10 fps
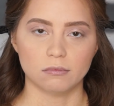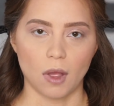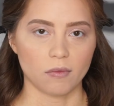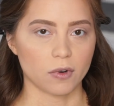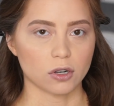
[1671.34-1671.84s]

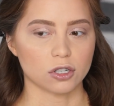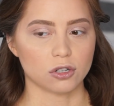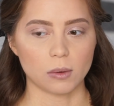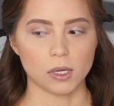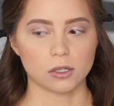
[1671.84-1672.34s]
my first
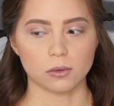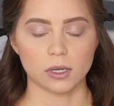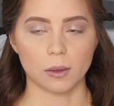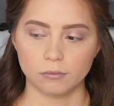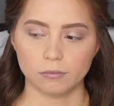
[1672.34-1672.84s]
trimester
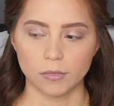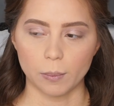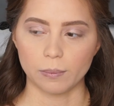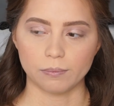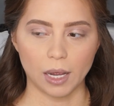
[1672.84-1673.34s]
recap. I'm
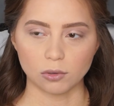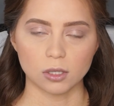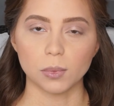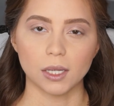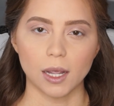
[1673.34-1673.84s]
about
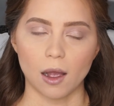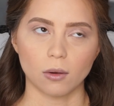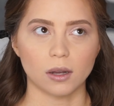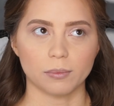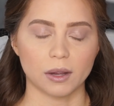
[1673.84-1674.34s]
to be
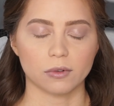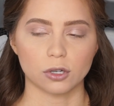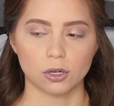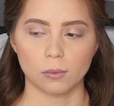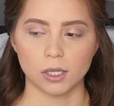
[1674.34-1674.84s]
out of my
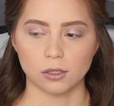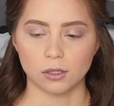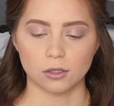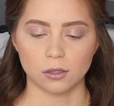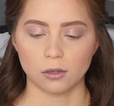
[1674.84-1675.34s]
first
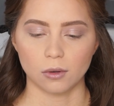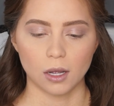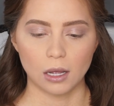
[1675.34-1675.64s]
trimester, so